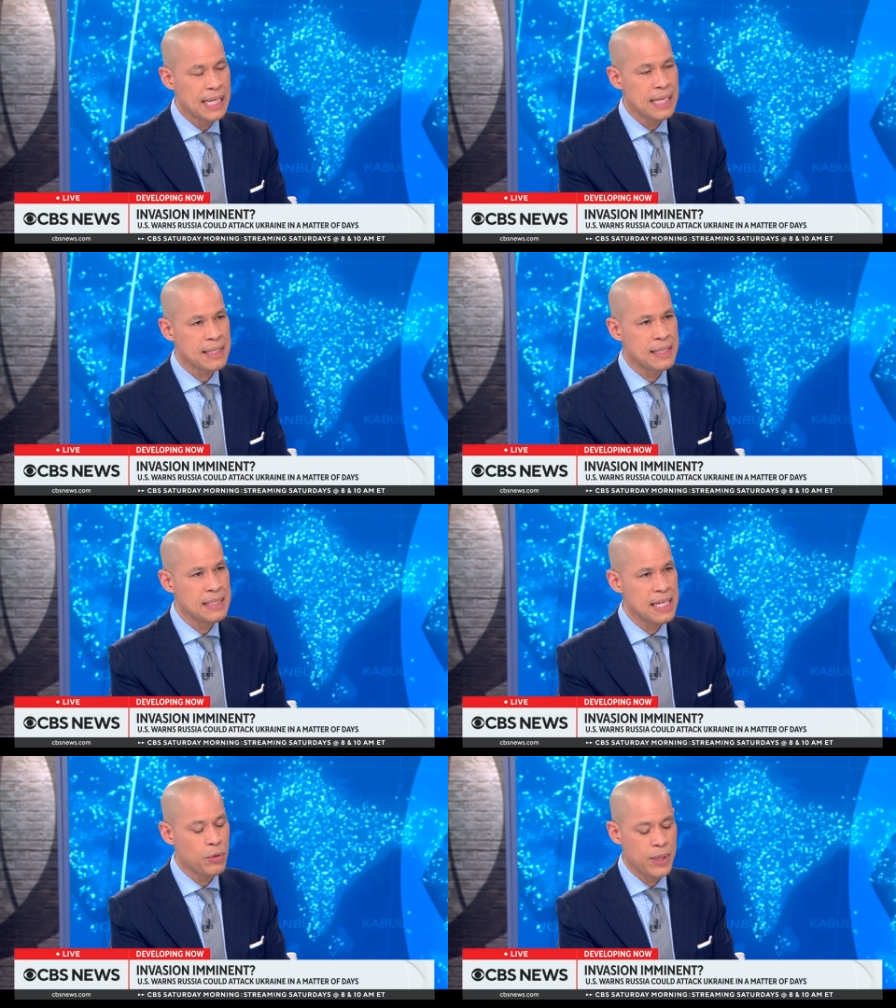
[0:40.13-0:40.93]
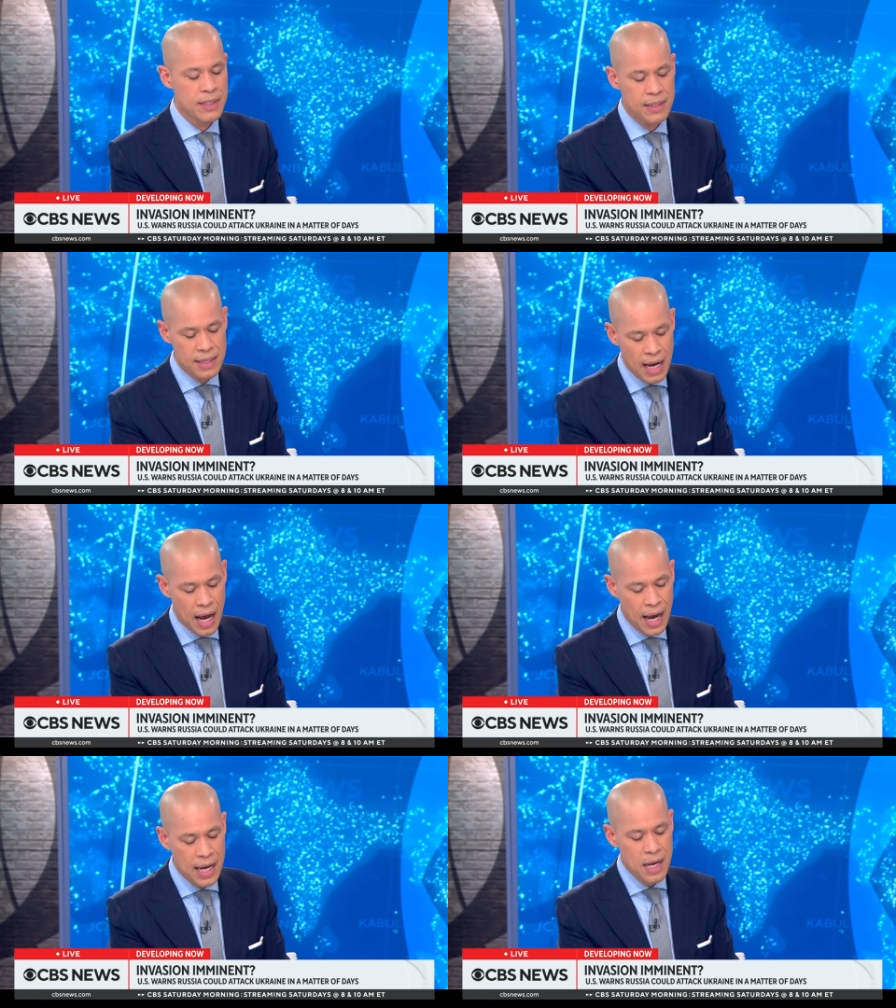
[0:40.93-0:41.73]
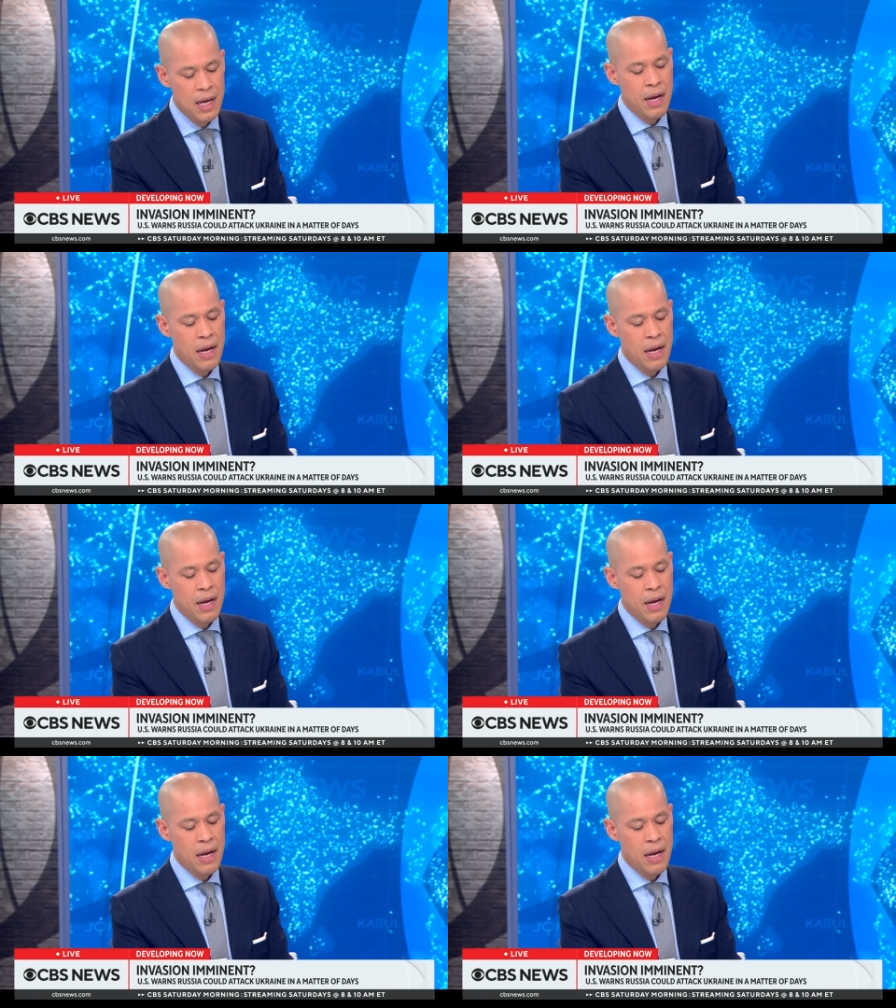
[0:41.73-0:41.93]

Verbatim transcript: He is continuing to deny